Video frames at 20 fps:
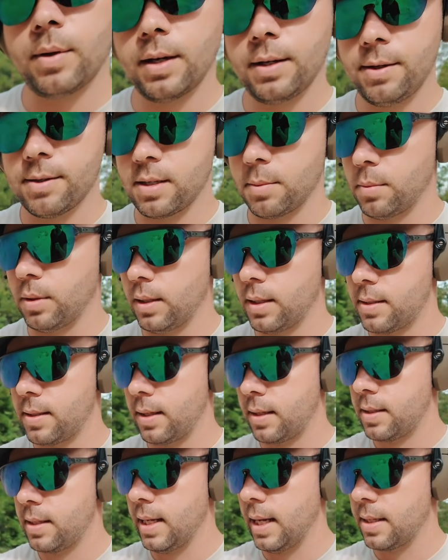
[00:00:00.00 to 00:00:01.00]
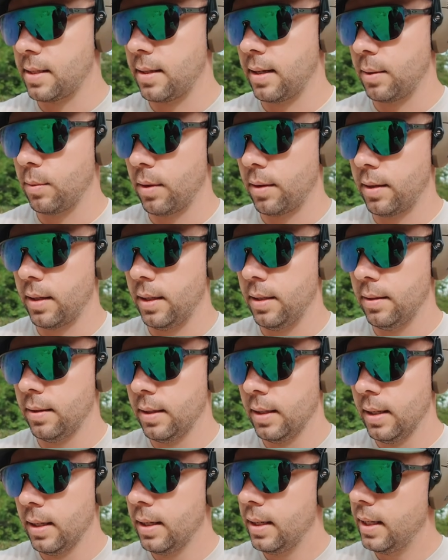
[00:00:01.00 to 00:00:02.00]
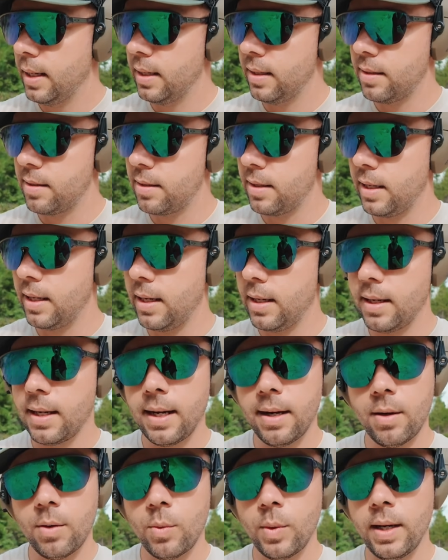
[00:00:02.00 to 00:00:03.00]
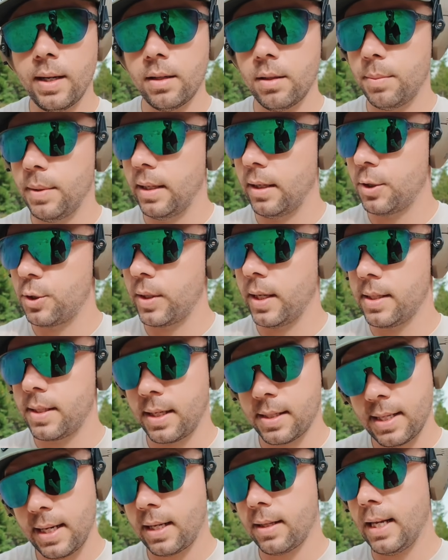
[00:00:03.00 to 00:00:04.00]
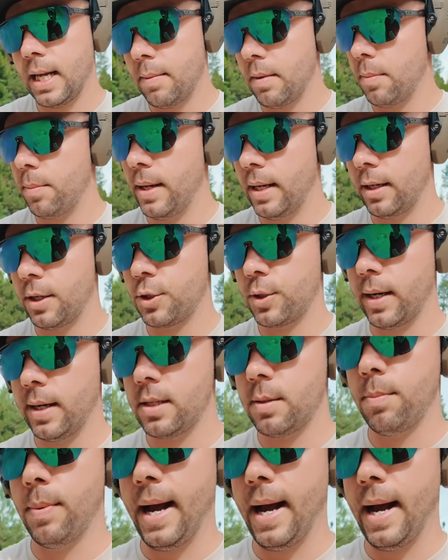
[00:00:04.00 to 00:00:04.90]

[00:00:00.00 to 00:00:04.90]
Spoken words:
want to do some ballistics testing with it and see how well it penetrates, because they claim it penetrates